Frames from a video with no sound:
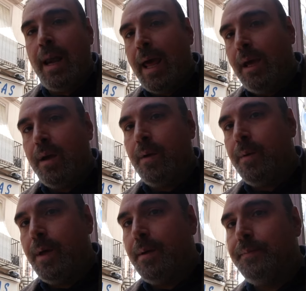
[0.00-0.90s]
Lake
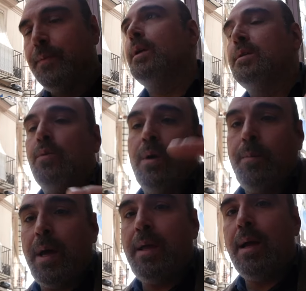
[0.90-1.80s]
area. It's where
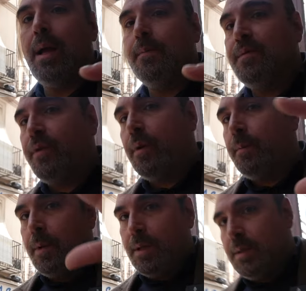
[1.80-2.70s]
paella comes
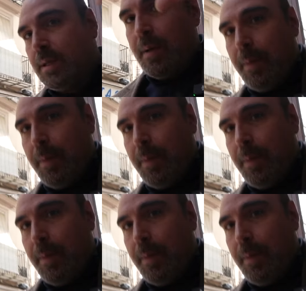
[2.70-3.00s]
from. It's a